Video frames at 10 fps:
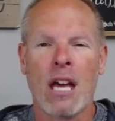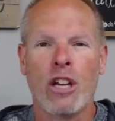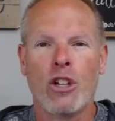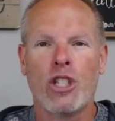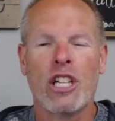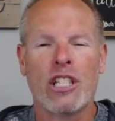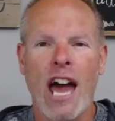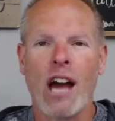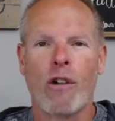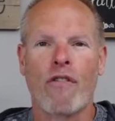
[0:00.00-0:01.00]
You see,
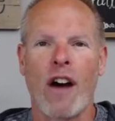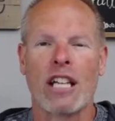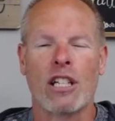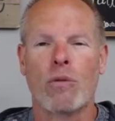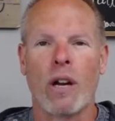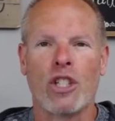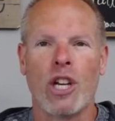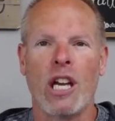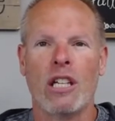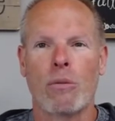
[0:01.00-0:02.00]
sacrifice is what
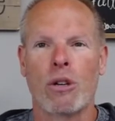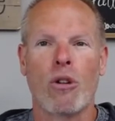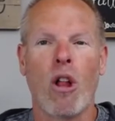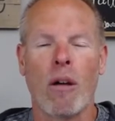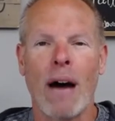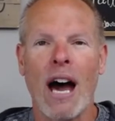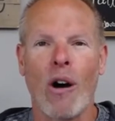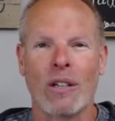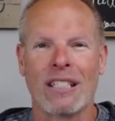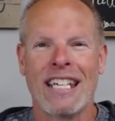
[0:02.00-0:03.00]
Jesus is all
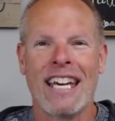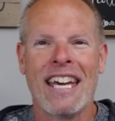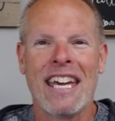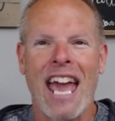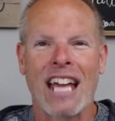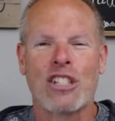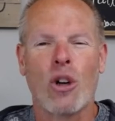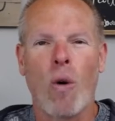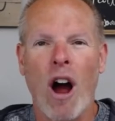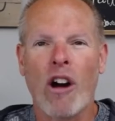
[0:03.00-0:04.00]
about. And
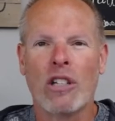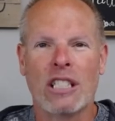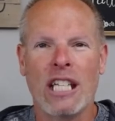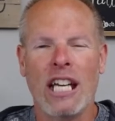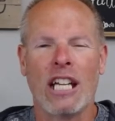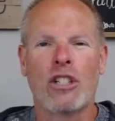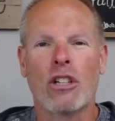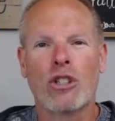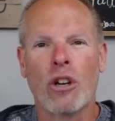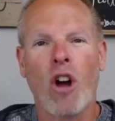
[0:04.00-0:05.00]
so our deeds
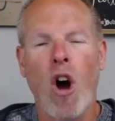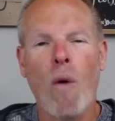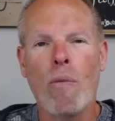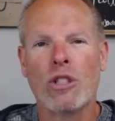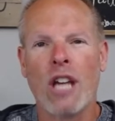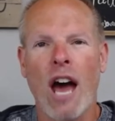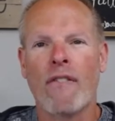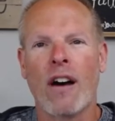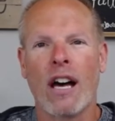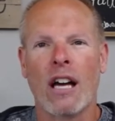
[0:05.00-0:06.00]
should almost have
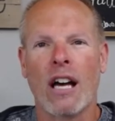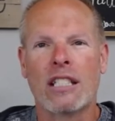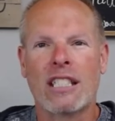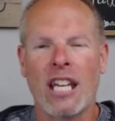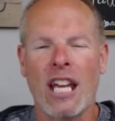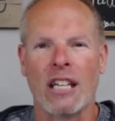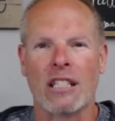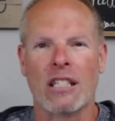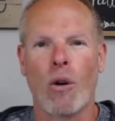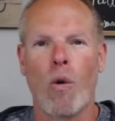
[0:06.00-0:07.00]
a
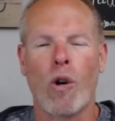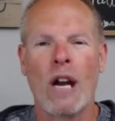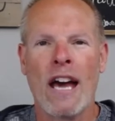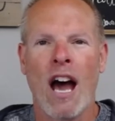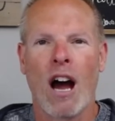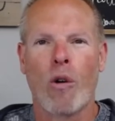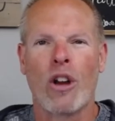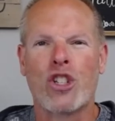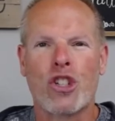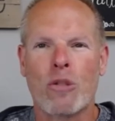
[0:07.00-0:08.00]
tint or a
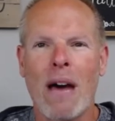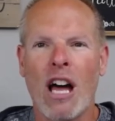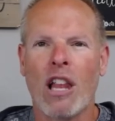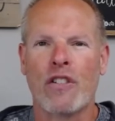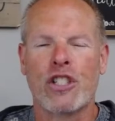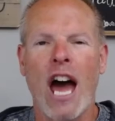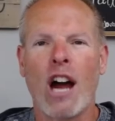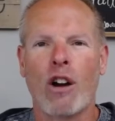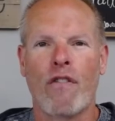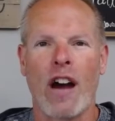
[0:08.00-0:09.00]
smell of
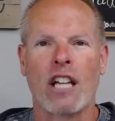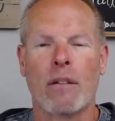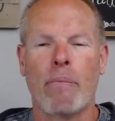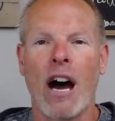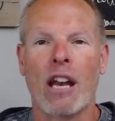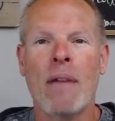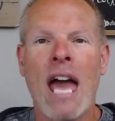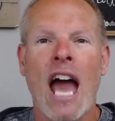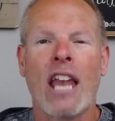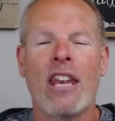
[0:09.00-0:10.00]
sacrifice about them,
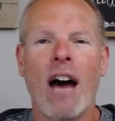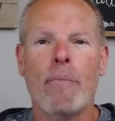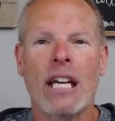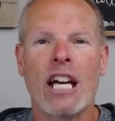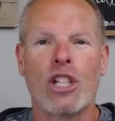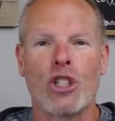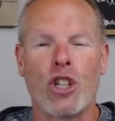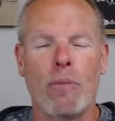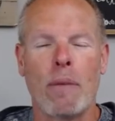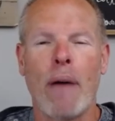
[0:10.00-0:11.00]
not because it
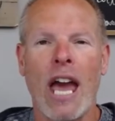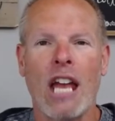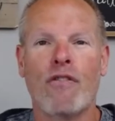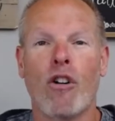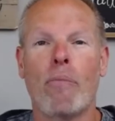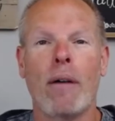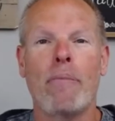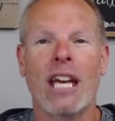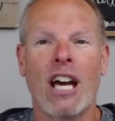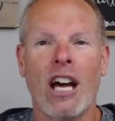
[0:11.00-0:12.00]
should be painful, but
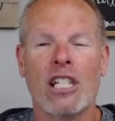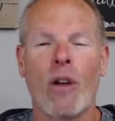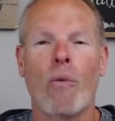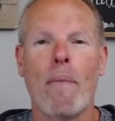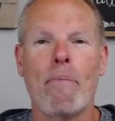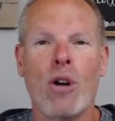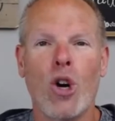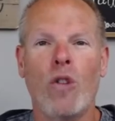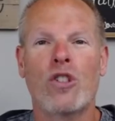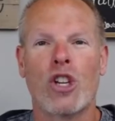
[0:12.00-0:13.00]
because it
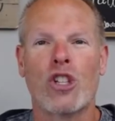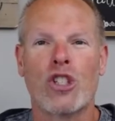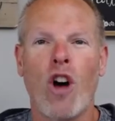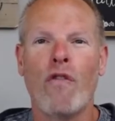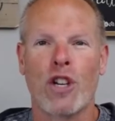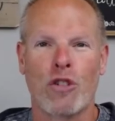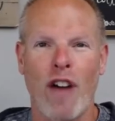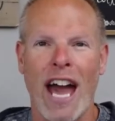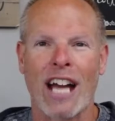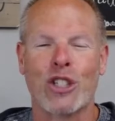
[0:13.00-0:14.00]
removes the selfish
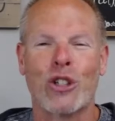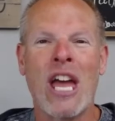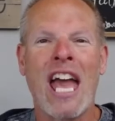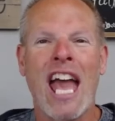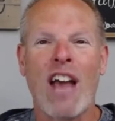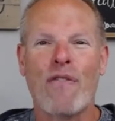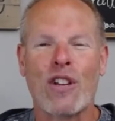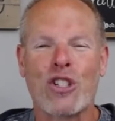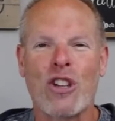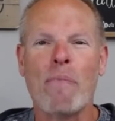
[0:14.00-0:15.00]
factor. If
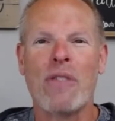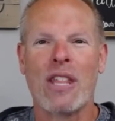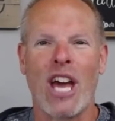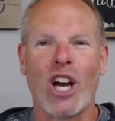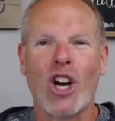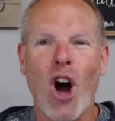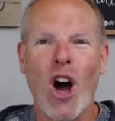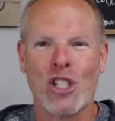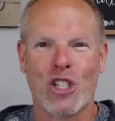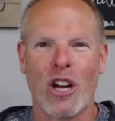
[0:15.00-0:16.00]
it's something that
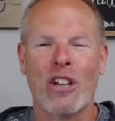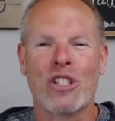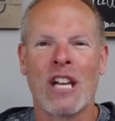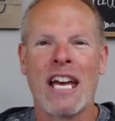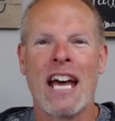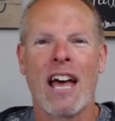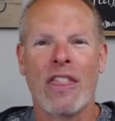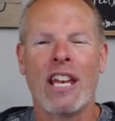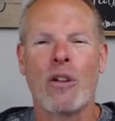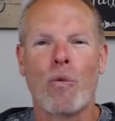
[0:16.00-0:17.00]
costs us,
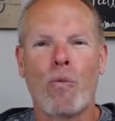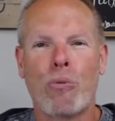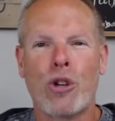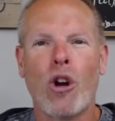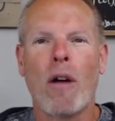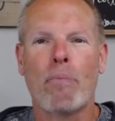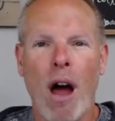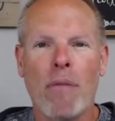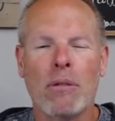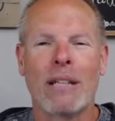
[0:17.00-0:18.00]
then it
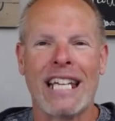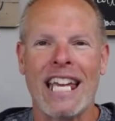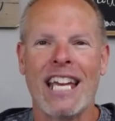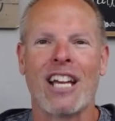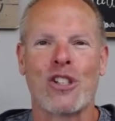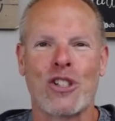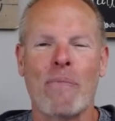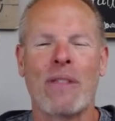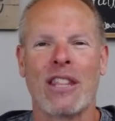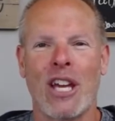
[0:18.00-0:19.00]
probably is
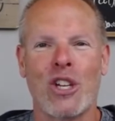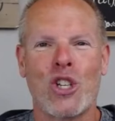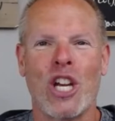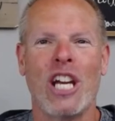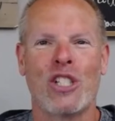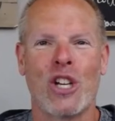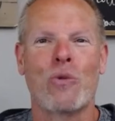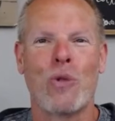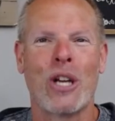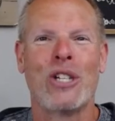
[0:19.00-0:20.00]
something that Jesus
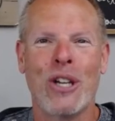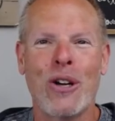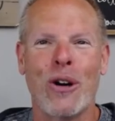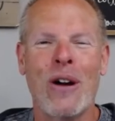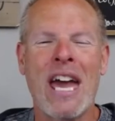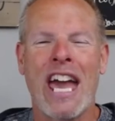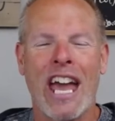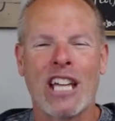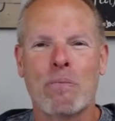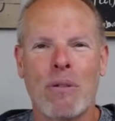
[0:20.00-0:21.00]
would do.
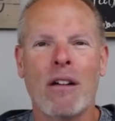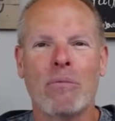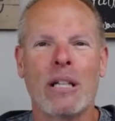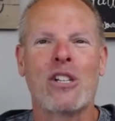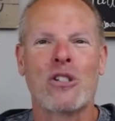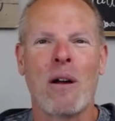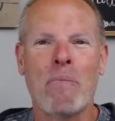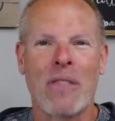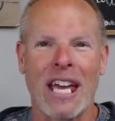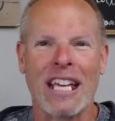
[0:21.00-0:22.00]
It's probably
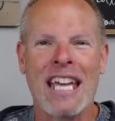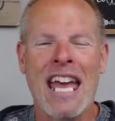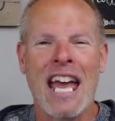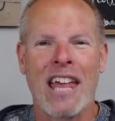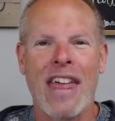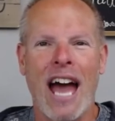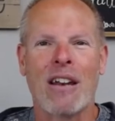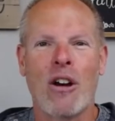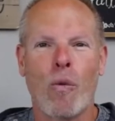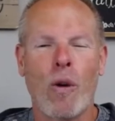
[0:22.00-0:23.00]
something that
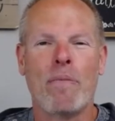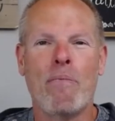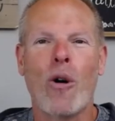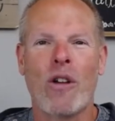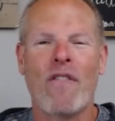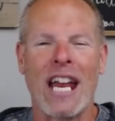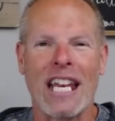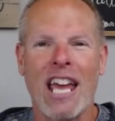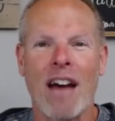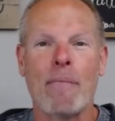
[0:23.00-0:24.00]
would motivate
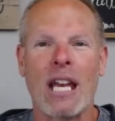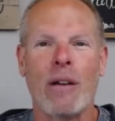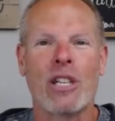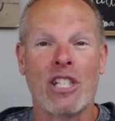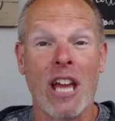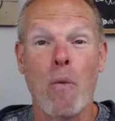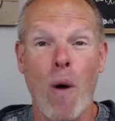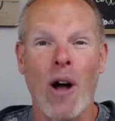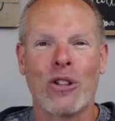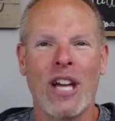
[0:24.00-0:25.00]
him and he would say,
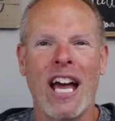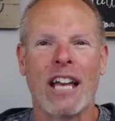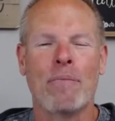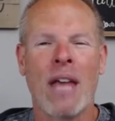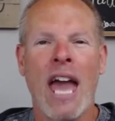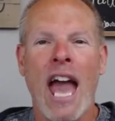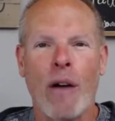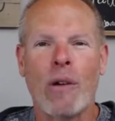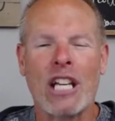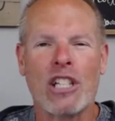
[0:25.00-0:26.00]
well done. And
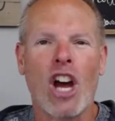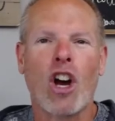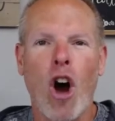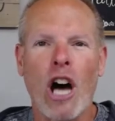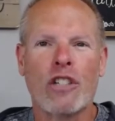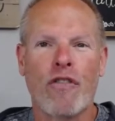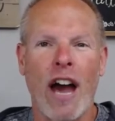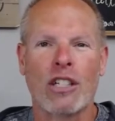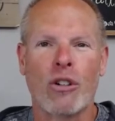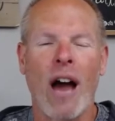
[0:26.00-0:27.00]
when I say a cost
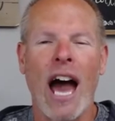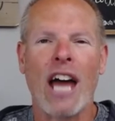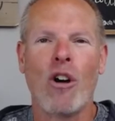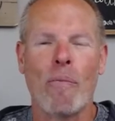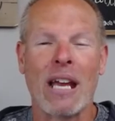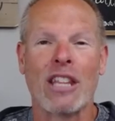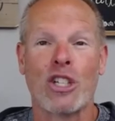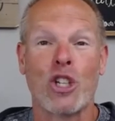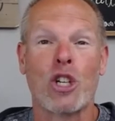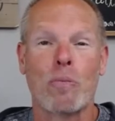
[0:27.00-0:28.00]
factor, I don't mean
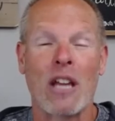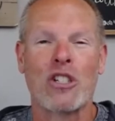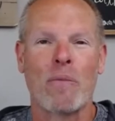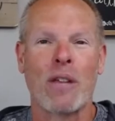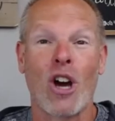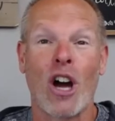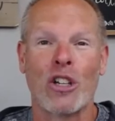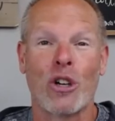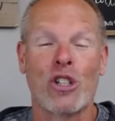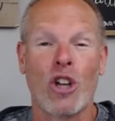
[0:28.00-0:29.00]
that you spend something on
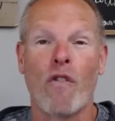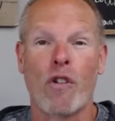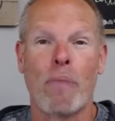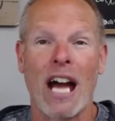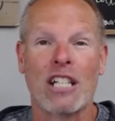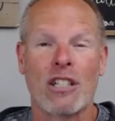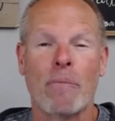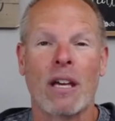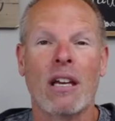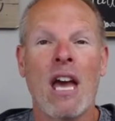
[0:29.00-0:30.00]
yourself or buy
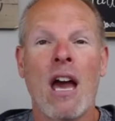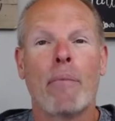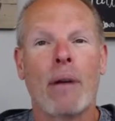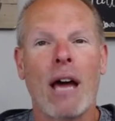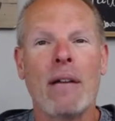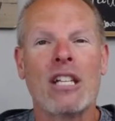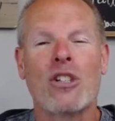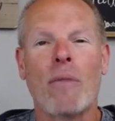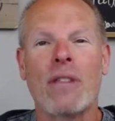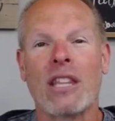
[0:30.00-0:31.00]
something, but I mean
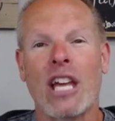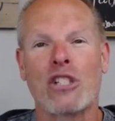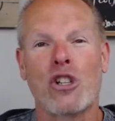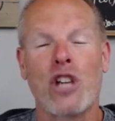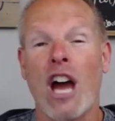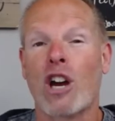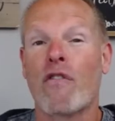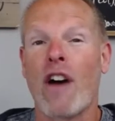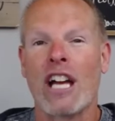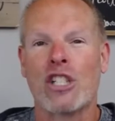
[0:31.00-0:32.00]
something that's a
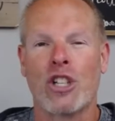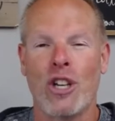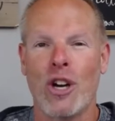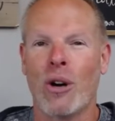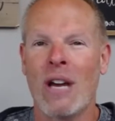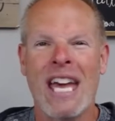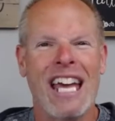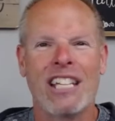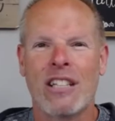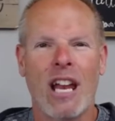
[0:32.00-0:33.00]
sacrifice to you.
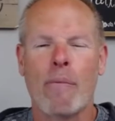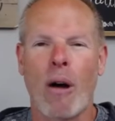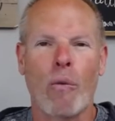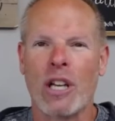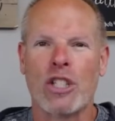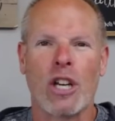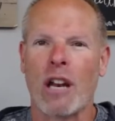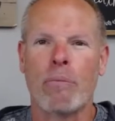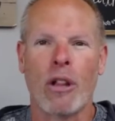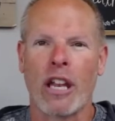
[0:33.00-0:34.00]
It's not about reaching in
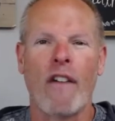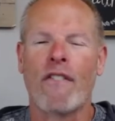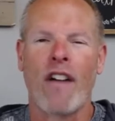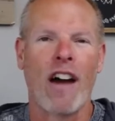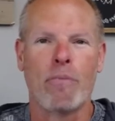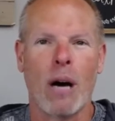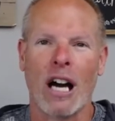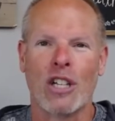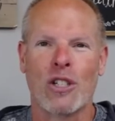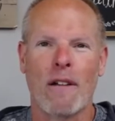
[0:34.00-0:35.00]
and pulling out
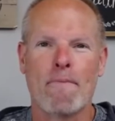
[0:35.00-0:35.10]
$5.